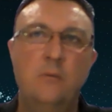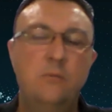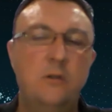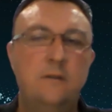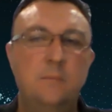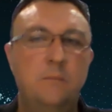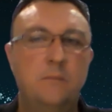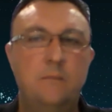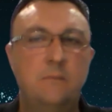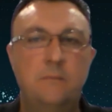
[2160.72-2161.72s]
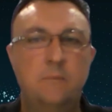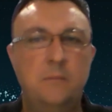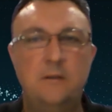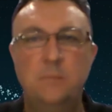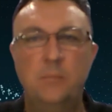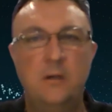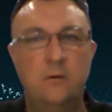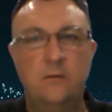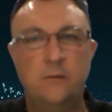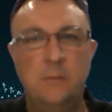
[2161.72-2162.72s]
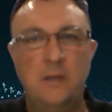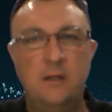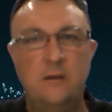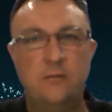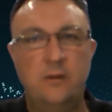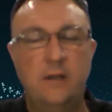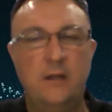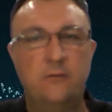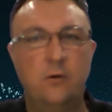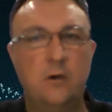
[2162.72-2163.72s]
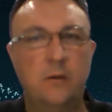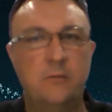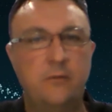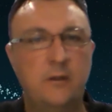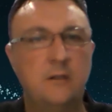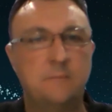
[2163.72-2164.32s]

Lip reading: really be dependent on demand for that type of thing.